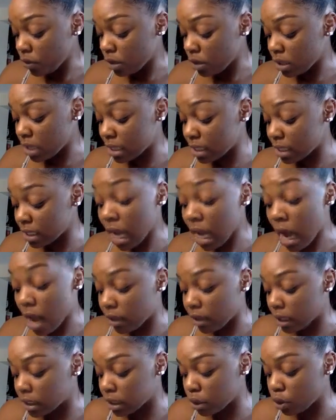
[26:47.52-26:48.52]
that's yeah,
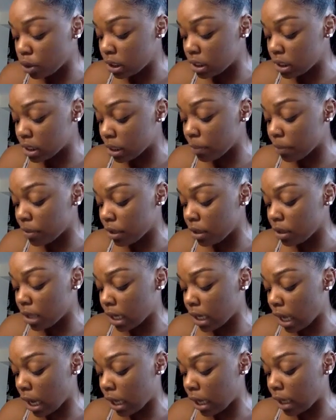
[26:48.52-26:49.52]
that's literally something
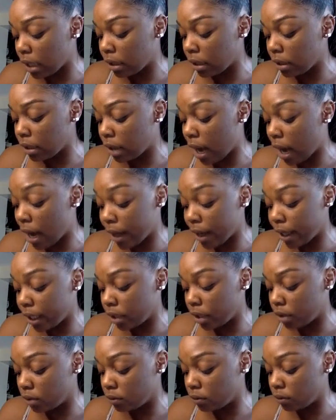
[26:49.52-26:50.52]
that I
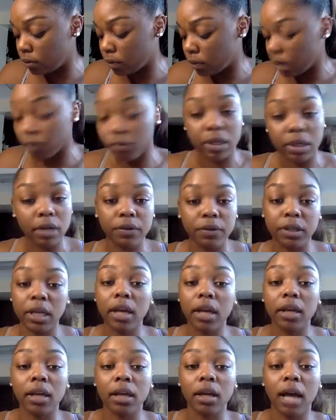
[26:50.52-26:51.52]
I I read every
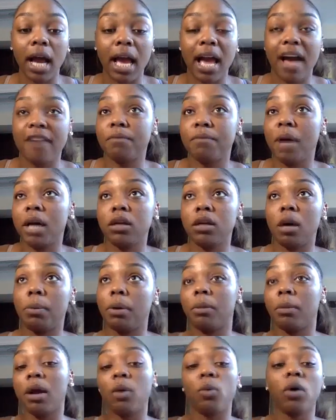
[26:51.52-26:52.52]
day. I have mine up
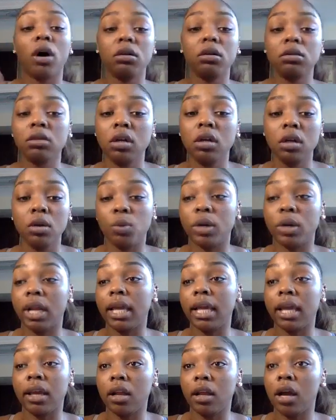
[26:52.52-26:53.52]
on my wall when
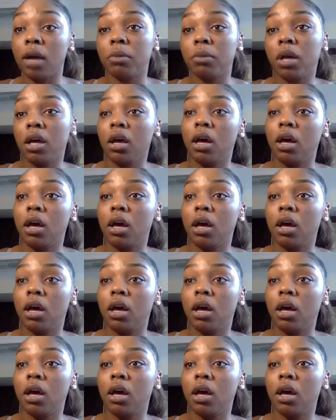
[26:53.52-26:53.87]
I get up.